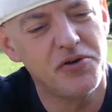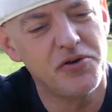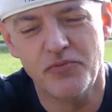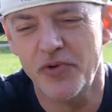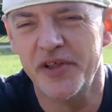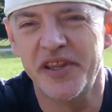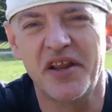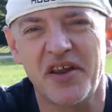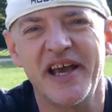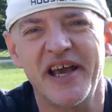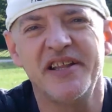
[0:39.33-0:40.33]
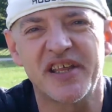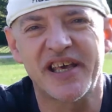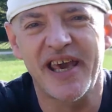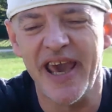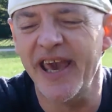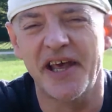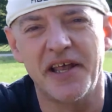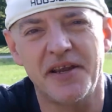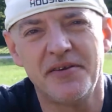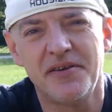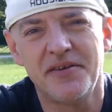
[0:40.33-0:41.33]
when they light the
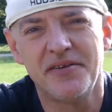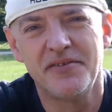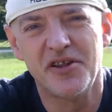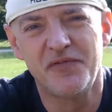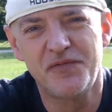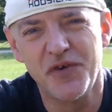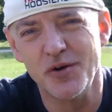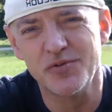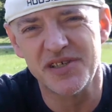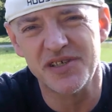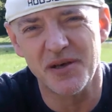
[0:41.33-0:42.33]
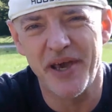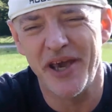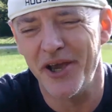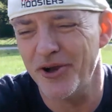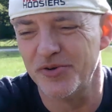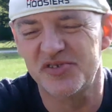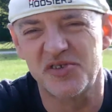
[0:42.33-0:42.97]
cannon, the fuse appears